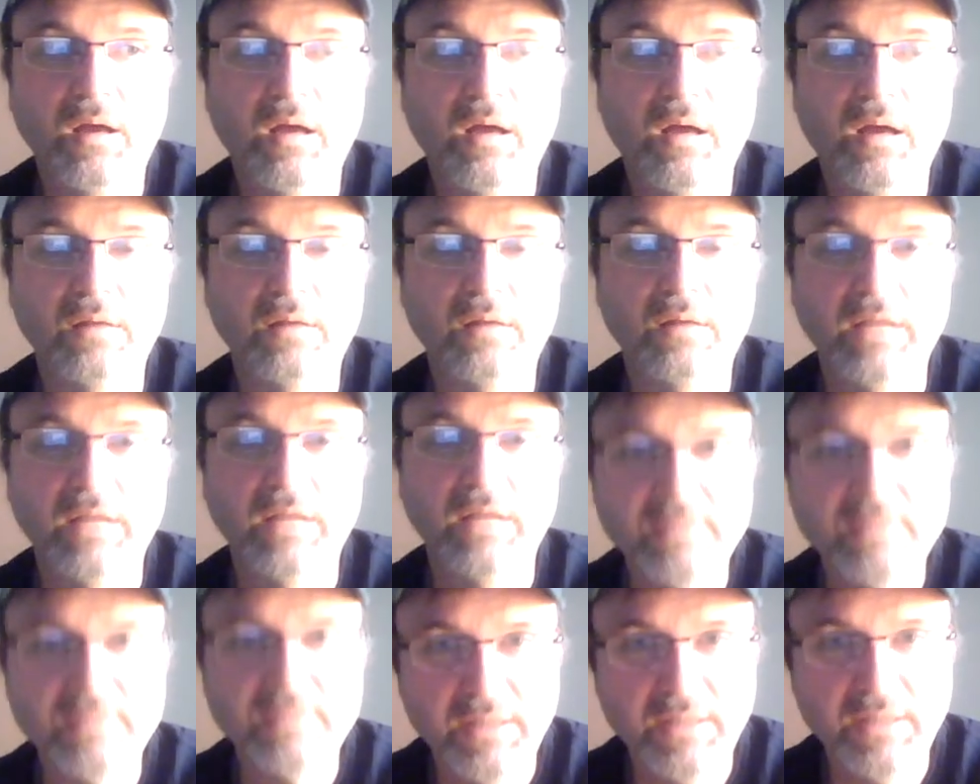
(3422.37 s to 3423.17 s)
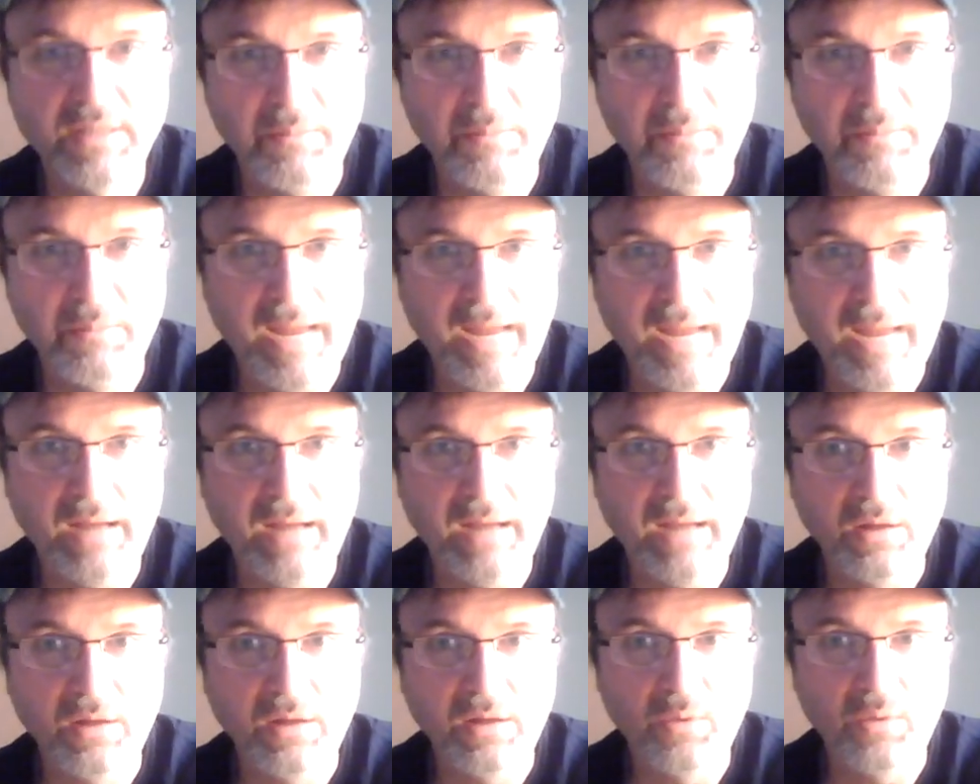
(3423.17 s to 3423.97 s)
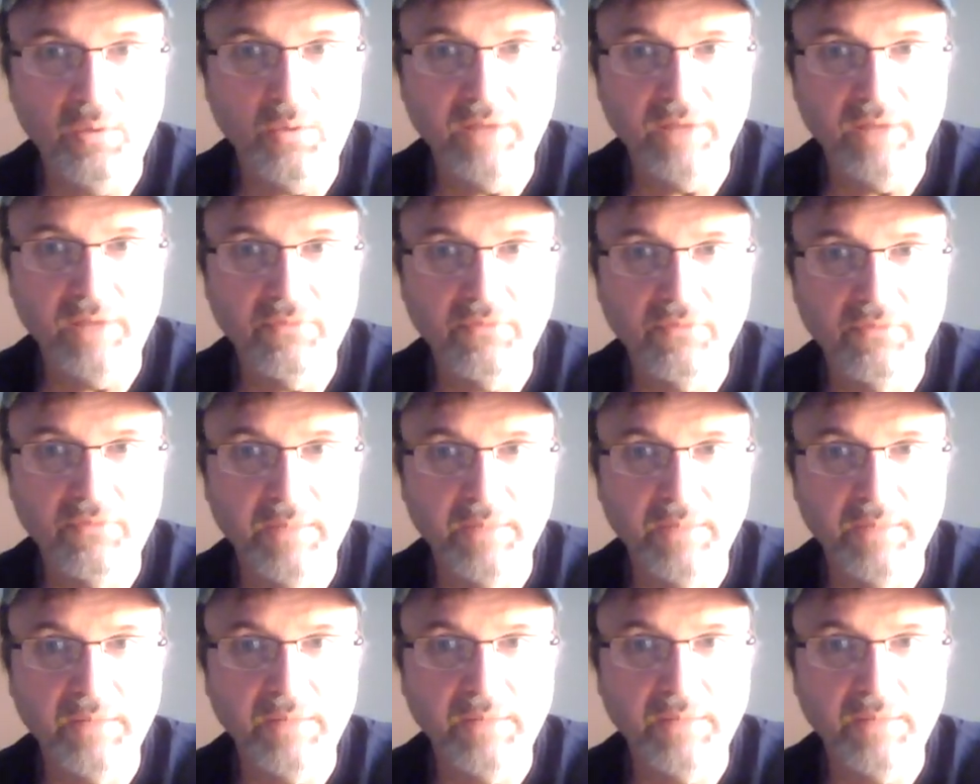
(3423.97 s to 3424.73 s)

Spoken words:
less than a mile away from me.